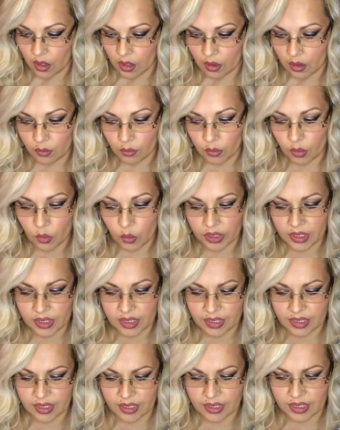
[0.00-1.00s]
But what does
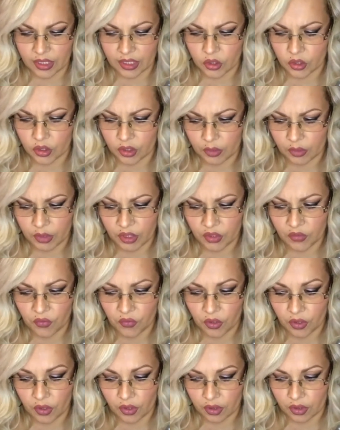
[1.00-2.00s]
this actually mean
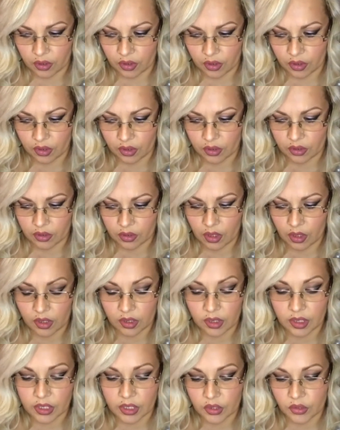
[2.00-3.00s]
for our
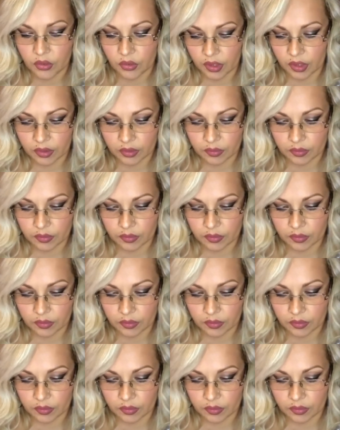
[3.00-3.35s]
country?